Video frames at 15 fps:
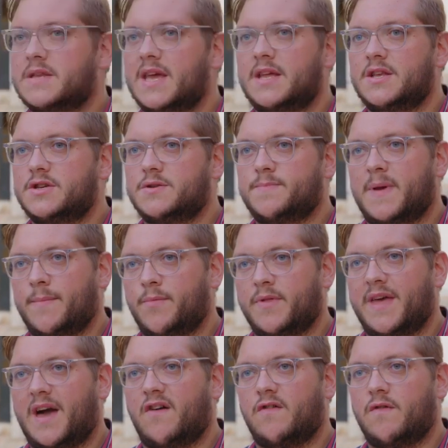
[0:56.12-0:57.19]
teach
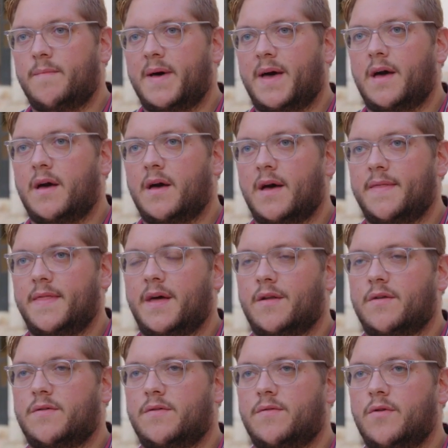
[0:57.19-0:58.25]
people the alphabet and
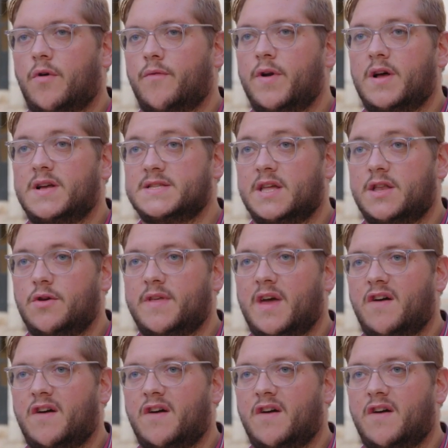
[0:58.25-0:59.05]
they'd not realise they knew the